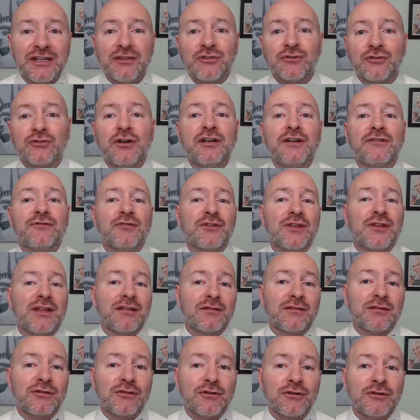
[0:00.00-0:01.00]
the running for
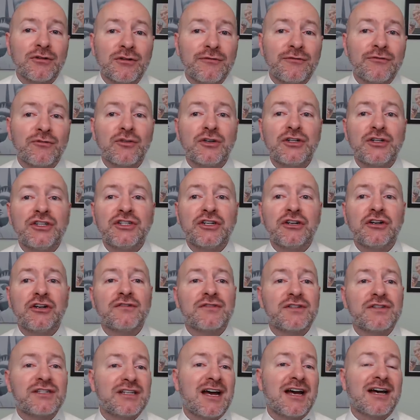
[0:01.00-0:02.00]
that third free share
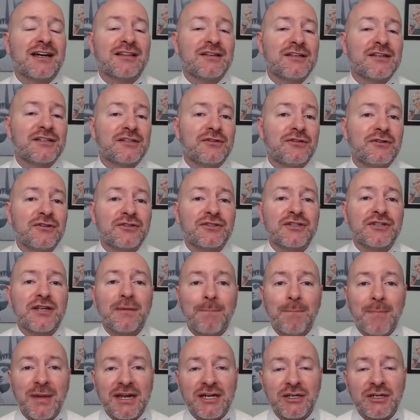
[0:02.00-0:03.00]
of stock this Thursday,
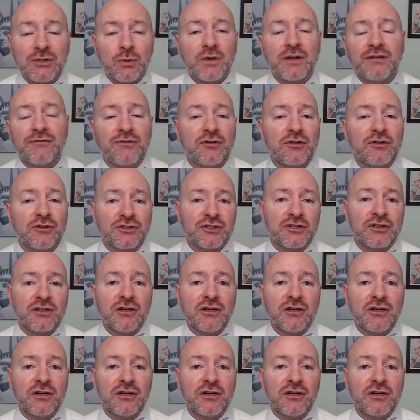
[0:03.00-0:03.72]
May 21st.